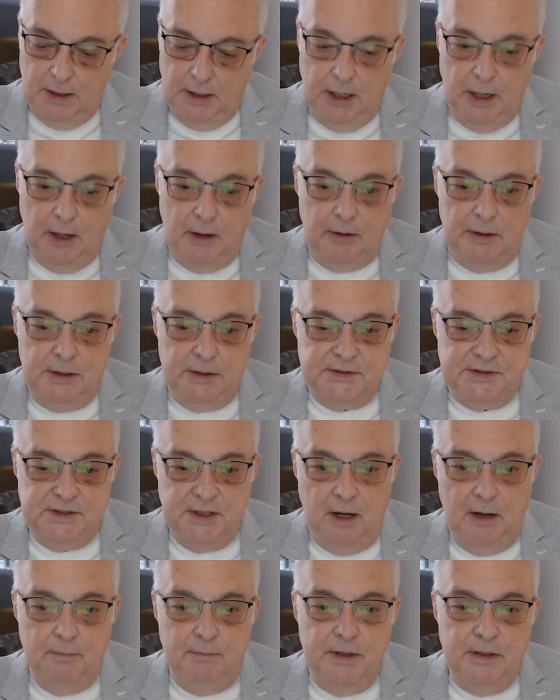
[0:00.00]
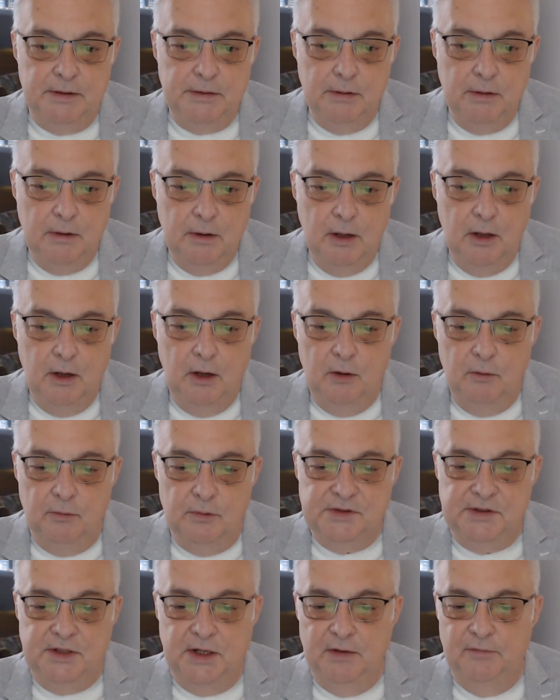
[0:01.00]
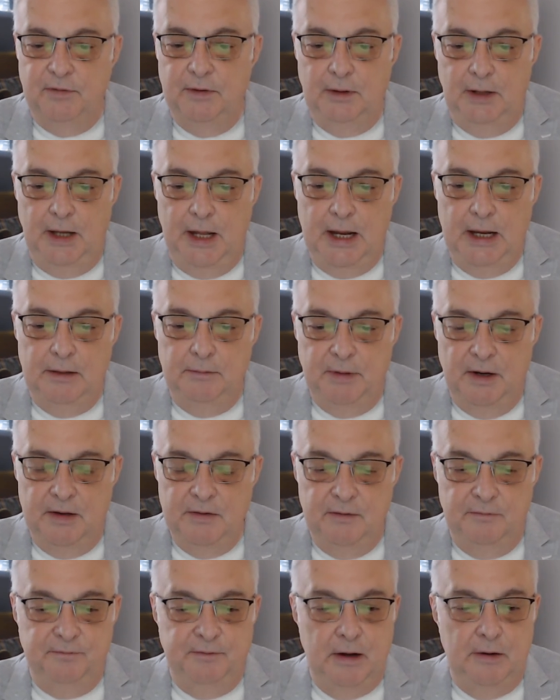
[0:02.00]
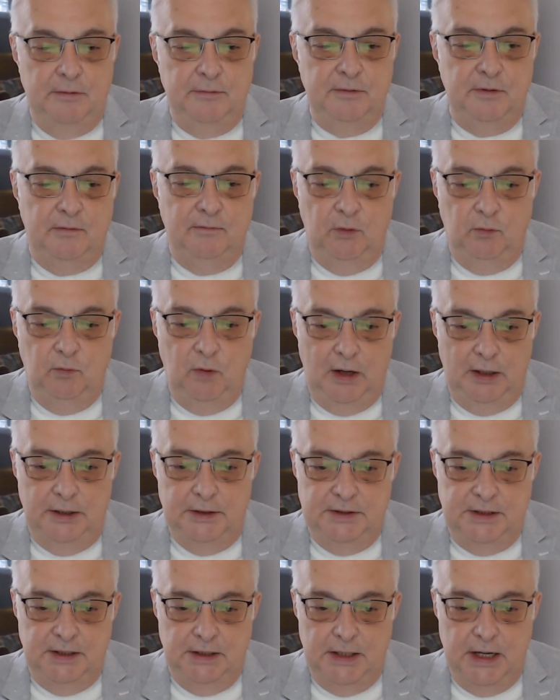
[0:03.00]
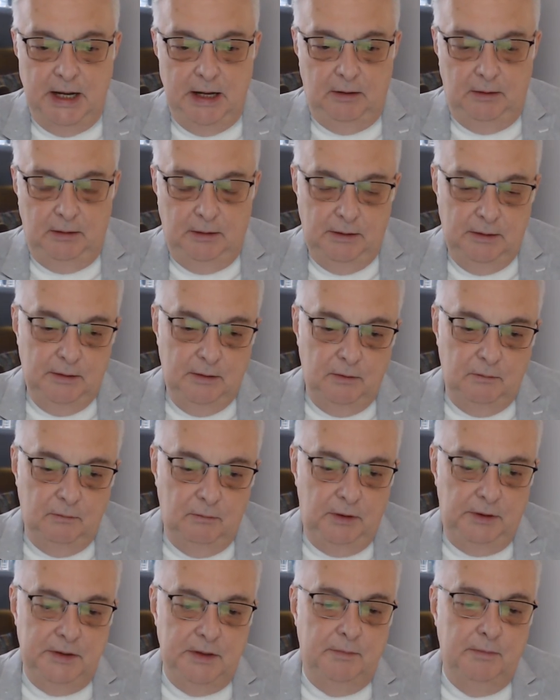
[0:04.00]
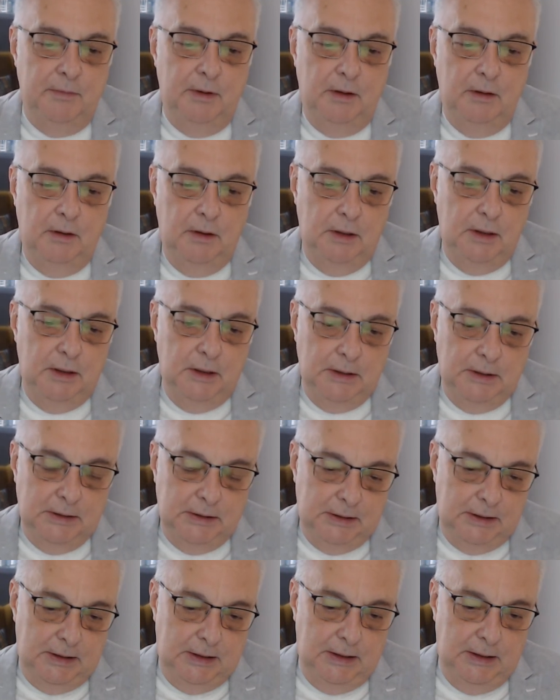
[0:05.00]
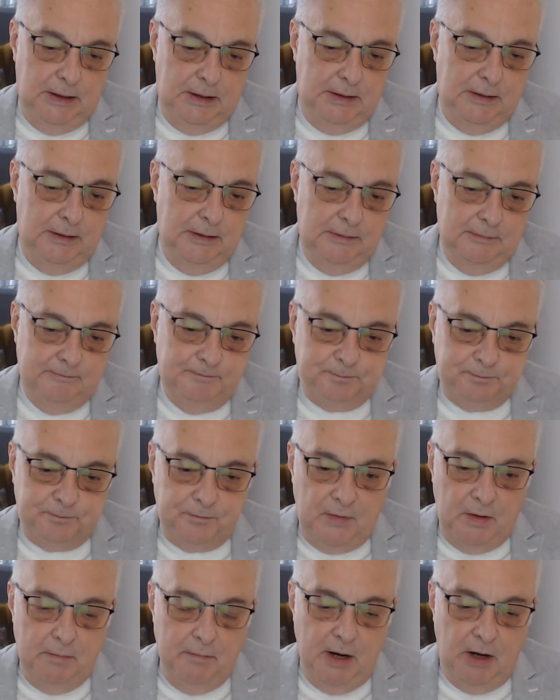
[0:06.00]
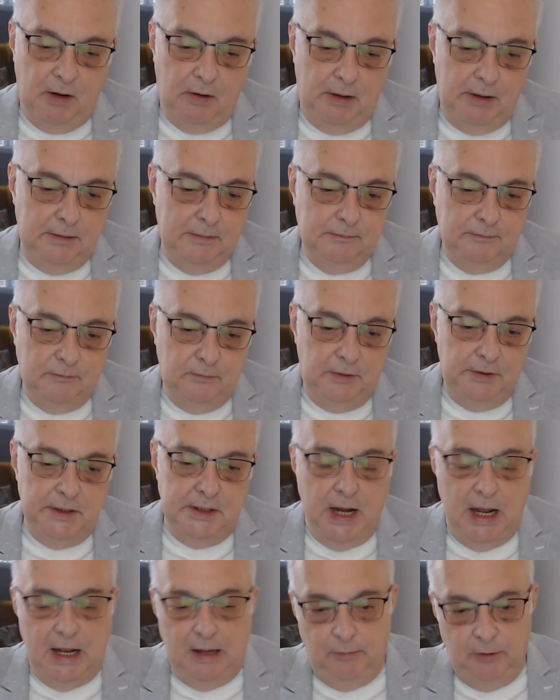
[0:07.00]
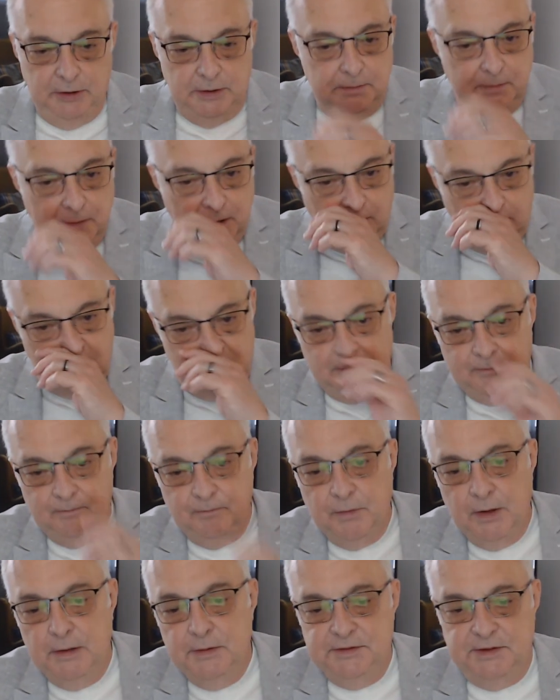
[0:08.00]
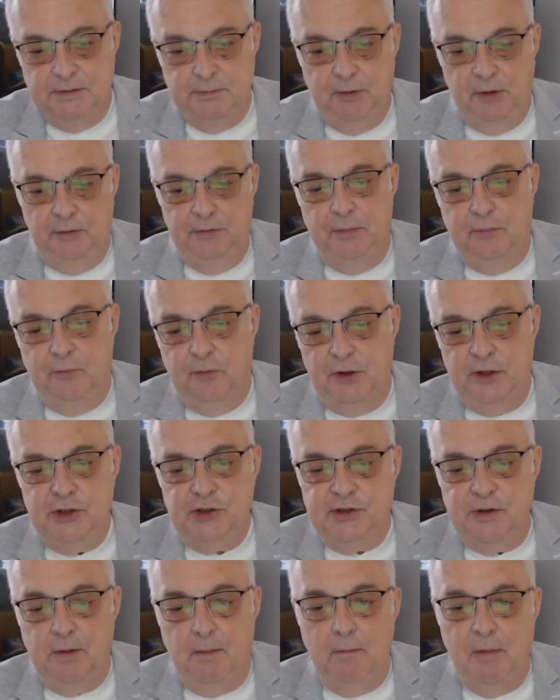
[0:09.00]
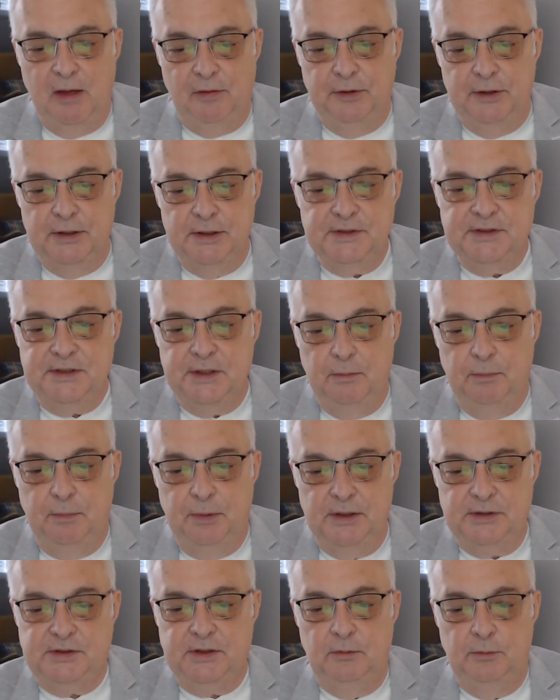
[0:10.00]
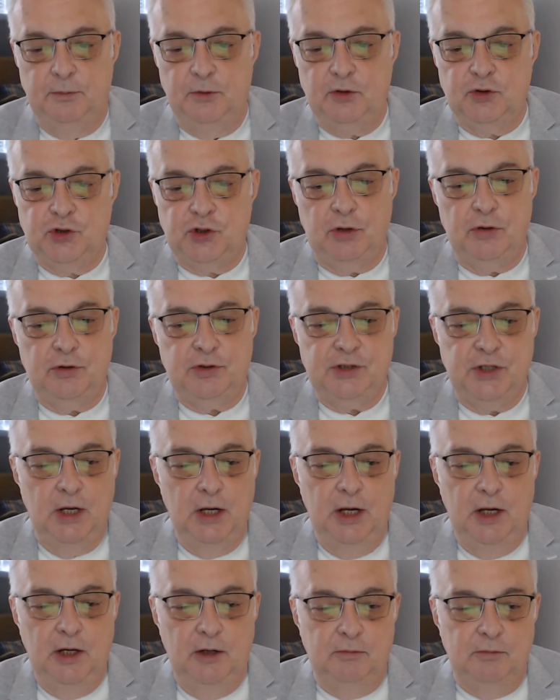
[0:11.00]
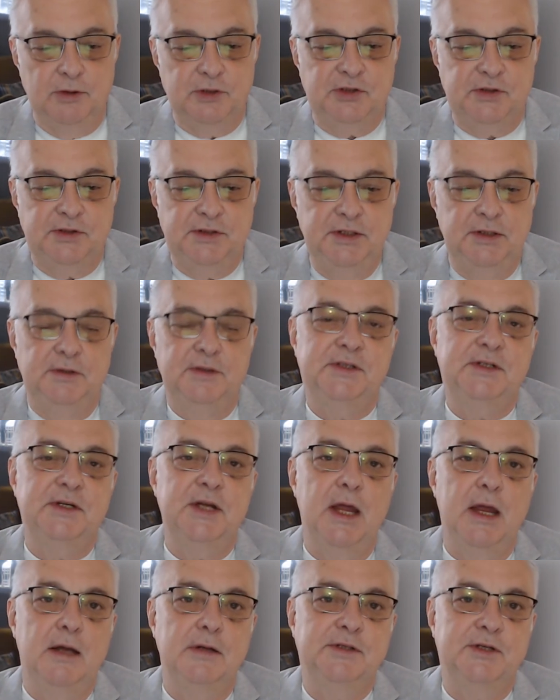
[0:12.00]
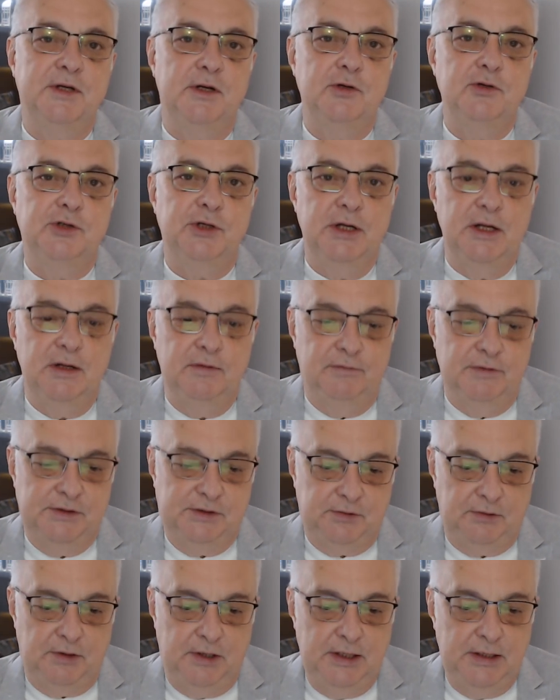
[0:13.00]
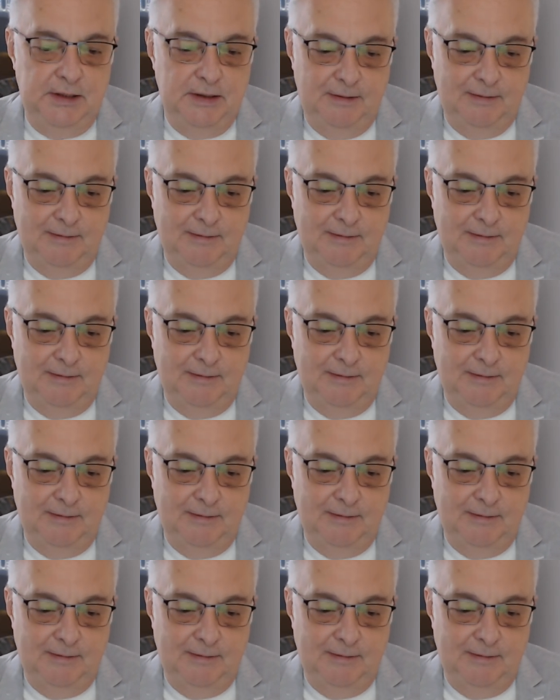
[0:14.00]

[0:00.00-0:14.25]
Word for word: Harriet Tubman was given land by the founder of the Welland Canal, William uh, Merritt, William Hamilton Merritt, to build the British Methodist Episcopal Church, which still stands on Geneva Street.